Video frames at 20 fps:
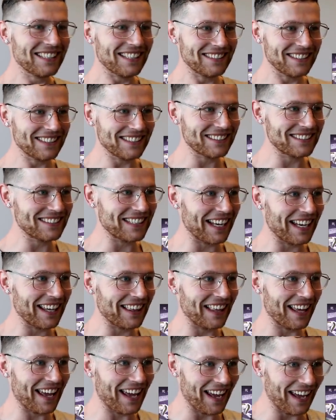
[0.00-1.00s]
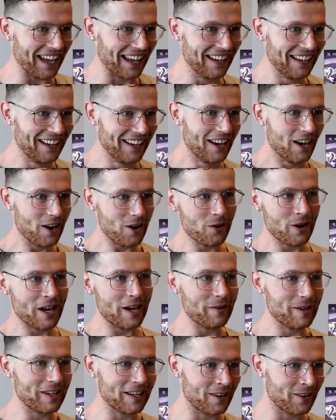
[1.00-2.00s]
Did you see that? Oh,
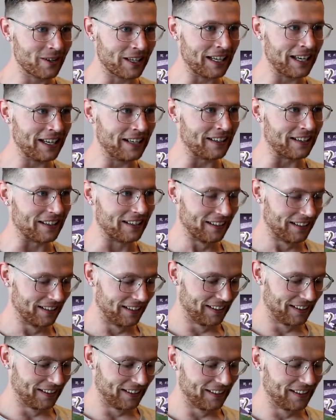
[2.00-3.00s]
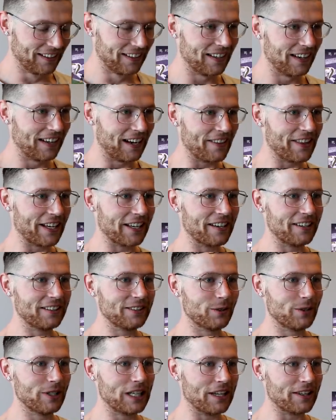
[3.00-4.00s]
here we go again. Are they going to
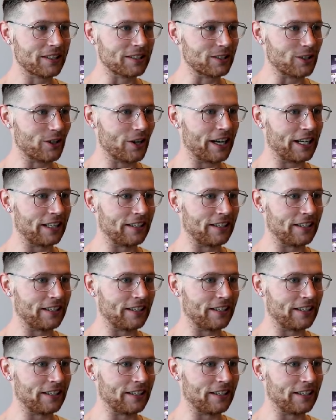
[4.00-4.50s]
do another screen?